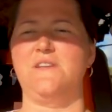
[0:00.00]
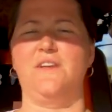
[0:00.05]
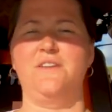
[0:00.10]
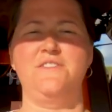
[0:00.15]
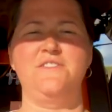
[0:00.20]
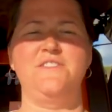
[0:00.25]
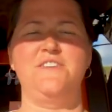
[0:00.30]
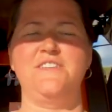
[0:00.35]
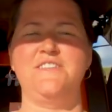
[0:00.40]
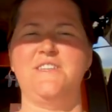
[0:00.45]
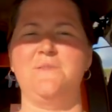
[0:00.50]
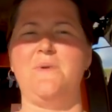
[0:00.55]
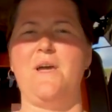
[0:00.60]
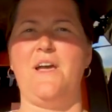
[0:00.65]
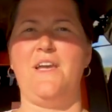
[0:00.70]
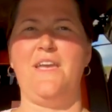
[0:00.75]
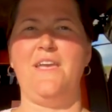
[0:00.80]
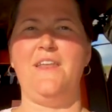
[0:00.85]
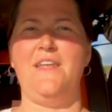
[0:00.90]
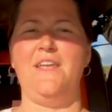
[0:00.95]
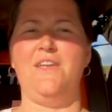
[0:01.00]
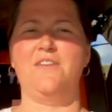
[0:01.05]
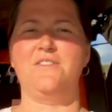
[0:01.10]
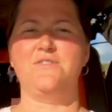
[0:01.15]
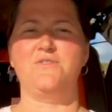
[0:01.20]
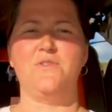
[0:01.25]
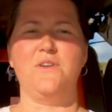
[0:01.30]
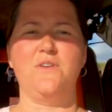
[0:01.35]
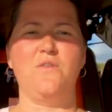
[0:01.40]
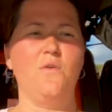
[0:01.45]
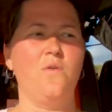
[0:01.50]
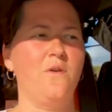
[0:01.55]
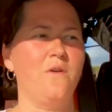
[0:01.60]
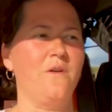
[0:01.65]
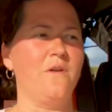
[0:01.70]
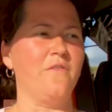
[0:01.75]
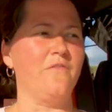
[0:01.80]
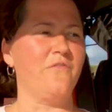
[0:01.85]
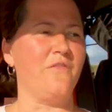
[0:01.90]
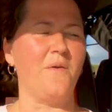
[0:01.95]
on just about any street
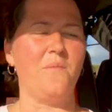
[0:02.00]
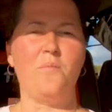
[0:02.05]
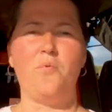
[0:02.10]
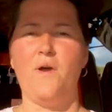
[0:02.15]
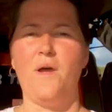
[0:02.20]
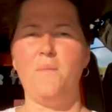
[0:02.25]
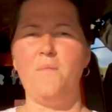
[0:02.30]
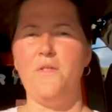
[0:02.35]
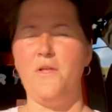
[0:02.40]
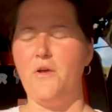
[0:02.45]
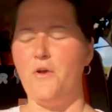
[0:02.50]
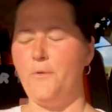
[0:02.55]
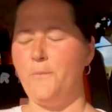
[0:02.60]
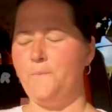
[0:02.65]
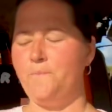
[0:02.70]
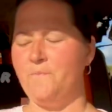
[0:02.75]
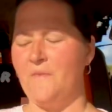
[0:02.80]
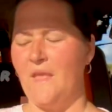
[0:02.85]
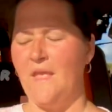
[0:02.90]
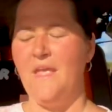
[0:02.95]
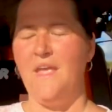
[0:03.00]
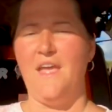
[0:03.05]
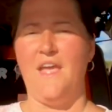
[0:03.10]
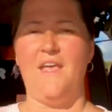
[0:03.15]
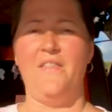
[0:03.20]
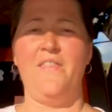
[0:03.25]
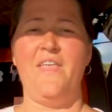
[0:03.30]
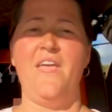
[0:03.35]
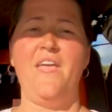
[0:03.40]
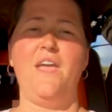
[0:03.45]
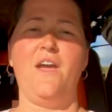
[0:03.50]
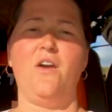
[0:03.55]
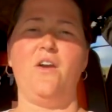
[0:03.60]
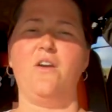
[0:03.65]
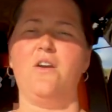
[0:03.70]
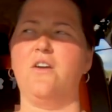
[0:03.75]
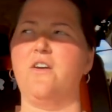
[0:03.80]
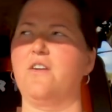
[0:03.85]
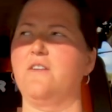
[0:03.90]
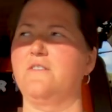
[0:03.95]
corner from Pueblo, and they
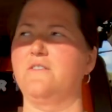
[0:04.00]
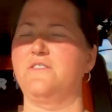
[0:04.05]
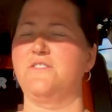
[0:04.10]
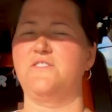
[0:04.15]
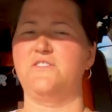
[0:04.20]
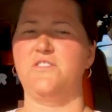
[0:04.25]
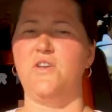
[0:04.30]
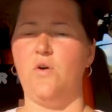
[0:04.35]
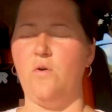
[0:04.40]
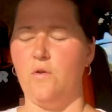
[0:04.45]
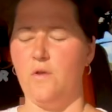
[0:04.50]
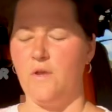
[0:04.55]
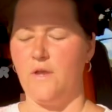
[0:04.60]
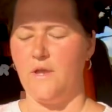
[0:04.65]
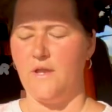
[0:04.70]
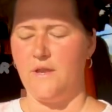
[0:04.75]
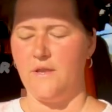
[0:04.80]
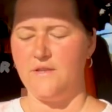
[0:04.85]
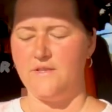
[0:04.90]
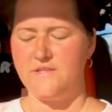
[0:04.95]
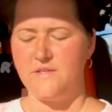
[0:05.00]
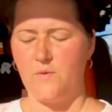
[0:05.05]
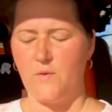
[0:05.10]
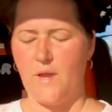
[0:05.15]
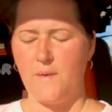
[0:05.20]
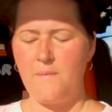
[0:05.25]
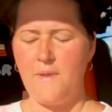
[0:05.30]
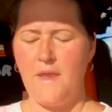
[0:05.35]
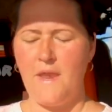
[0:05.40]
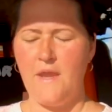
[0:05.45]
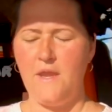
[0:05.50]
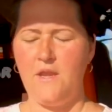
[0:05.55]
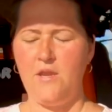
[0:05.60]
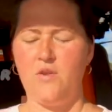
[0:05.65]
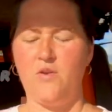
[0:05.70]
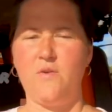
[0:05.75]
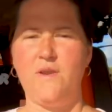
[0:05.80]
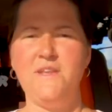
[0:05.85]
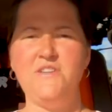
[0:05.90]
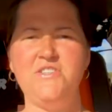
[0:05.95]
are so good. So I made
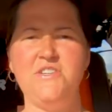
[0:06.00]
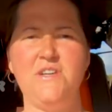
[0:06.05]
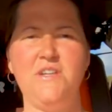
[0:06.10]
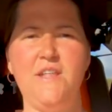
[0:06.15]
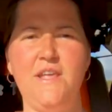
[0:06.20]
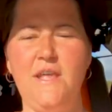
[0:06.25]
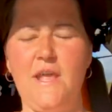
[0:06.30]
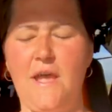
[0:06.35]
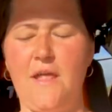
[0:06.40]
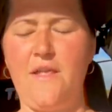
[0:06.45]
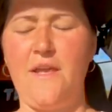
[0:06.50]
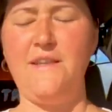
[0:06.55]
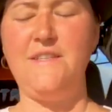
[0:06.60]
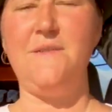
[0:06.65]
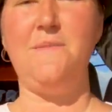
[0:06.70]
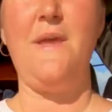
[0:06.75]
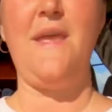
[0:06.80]
green chili. I like to